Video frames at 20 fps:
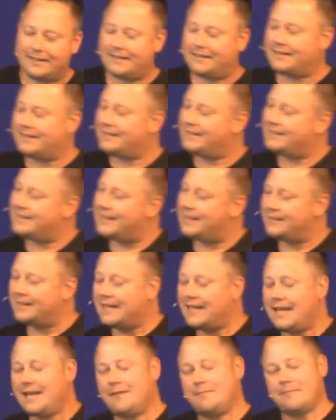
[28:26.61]
it's not,
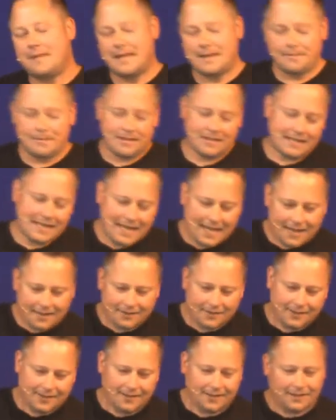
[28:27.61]
well, maybe, yeah,
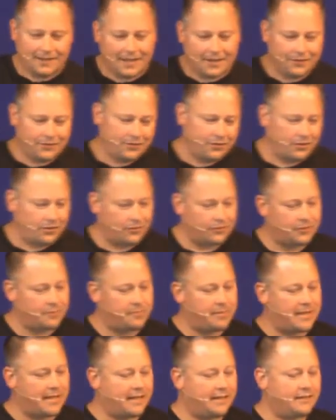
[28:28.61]
yeah, I don't know,
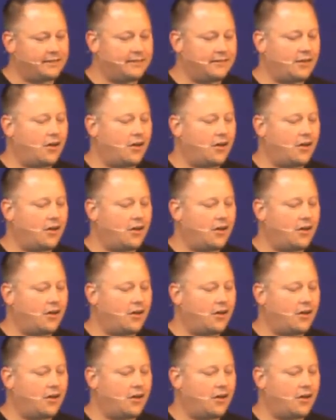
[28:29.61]
depends.